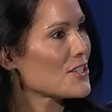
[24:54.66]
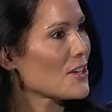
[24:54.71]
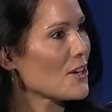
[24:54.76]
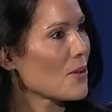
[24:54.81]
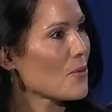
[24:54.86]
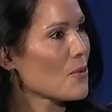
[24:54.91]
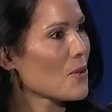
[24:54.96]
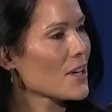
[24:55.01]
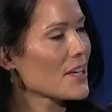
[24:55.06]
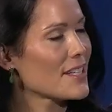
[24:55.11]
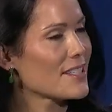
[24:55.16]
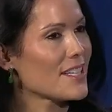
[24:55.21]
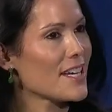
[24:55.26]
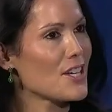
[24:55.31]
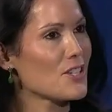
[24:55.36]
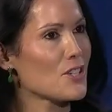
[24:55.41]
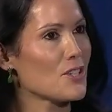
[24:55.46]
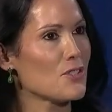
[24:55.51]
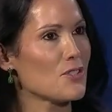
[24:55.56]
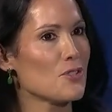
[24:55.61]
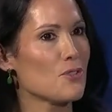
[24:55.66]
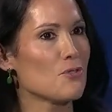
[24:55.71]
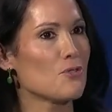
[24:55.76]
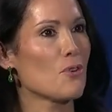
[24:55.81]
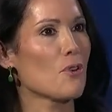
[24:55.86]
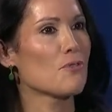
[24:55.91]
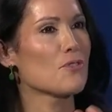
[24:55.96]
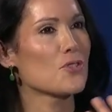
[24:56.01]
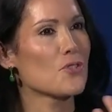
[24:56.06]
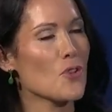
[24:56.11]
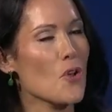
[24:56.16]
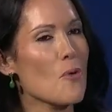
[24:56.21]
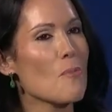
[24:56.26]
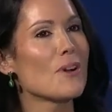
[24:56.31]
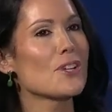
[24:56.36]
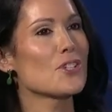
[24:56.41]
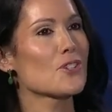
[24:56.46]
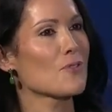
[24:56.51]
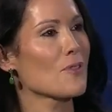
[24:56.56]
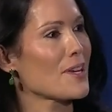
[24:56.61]
in our organizations? You drove so
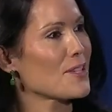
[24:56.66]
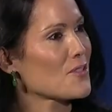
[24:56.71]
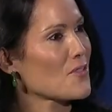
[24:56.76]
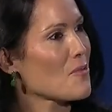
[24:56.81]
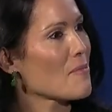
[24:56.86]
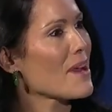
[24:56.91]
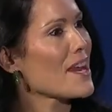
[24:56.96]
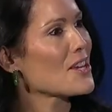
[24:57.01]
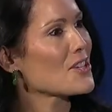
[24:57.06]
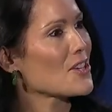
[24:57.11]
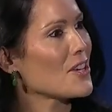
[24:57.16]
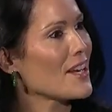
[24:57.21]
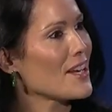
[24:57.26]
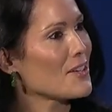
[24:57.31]
much transformation